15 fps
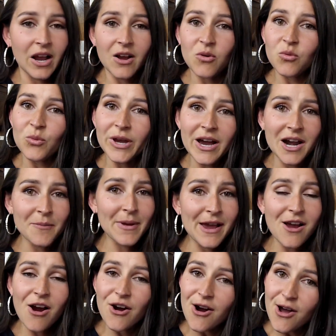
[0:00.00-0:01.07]
we gotta
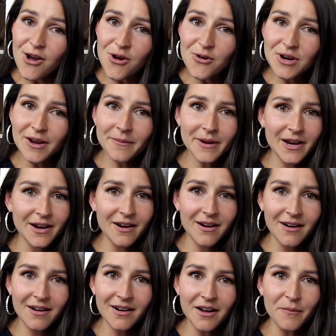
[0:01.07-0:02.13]
make our own up
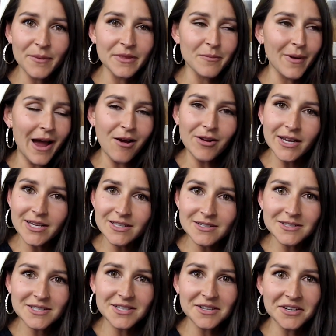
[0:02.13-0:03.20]
here, up in the
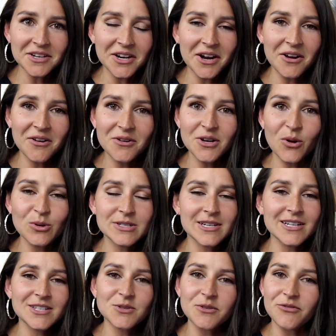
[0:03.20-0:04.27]
mountains. You know, no one's
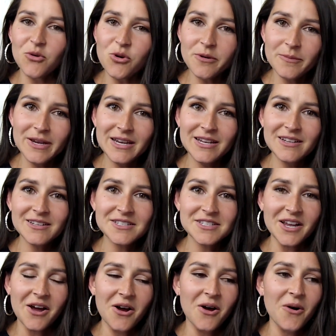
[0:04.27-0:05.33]
gonna do it for me.
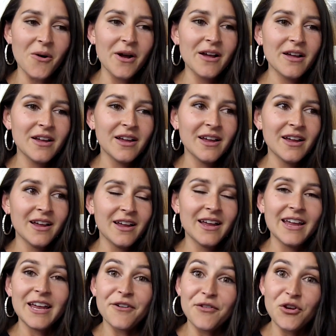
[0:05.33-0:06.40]
So
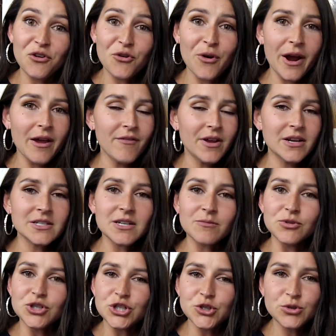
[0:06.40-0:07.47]
if you're craving
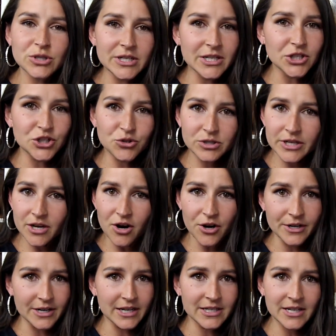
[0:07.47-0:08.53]
some juicy, juicy
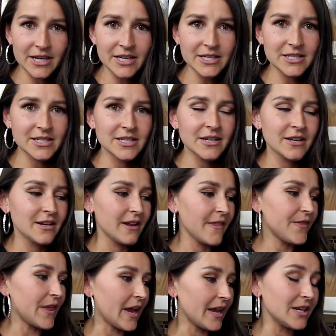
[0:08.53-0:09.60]
carnitas,
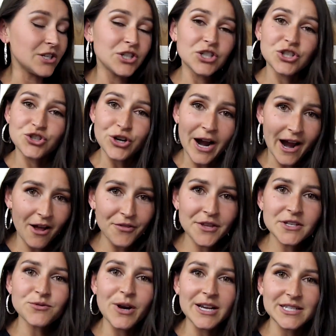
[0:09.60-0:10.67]
then try out
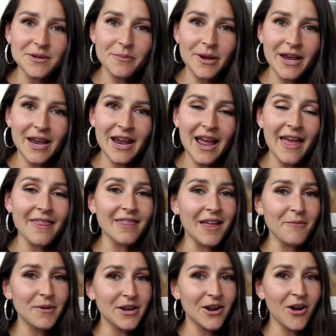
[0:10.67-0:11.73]
this recipe and
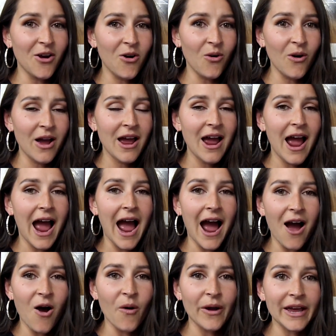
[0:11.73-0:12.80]
let me know
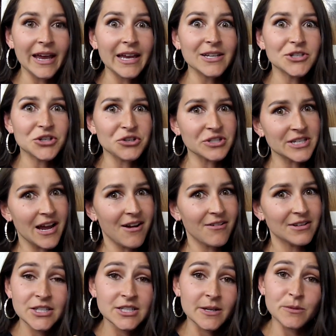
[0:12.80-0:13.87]
how it turns out.
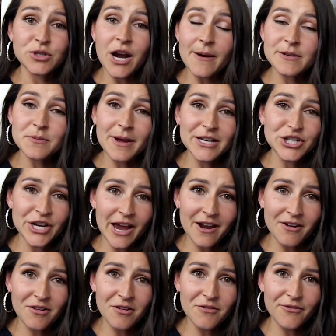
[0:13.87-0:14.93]
Subscribe to my
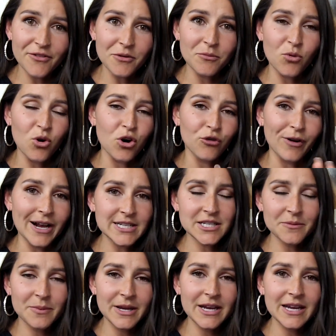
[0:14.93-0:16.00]
channel for more
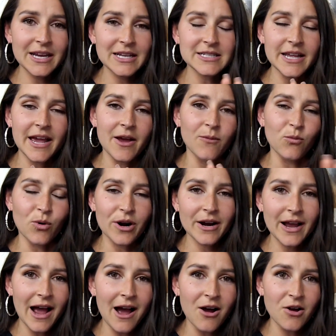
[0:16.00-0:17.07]
recipes and
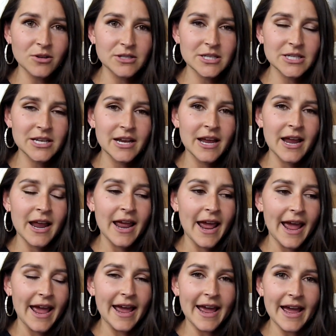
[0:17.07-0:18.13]
workouts,
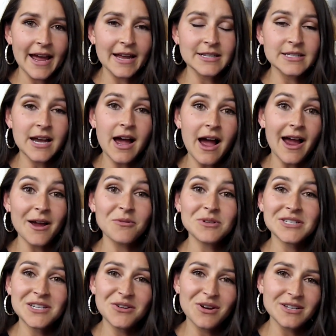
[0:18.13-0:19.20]
and I will
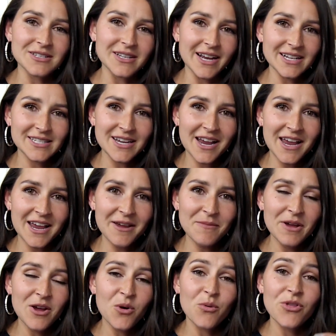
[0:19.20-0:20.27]
see you guys next time
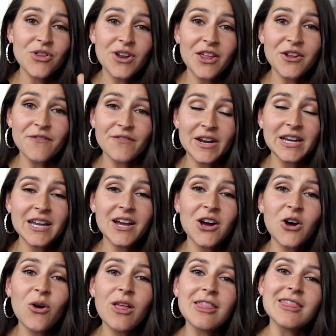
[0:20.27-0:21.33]
with another
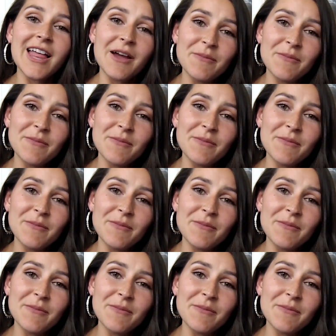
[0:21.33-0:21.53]
video. Let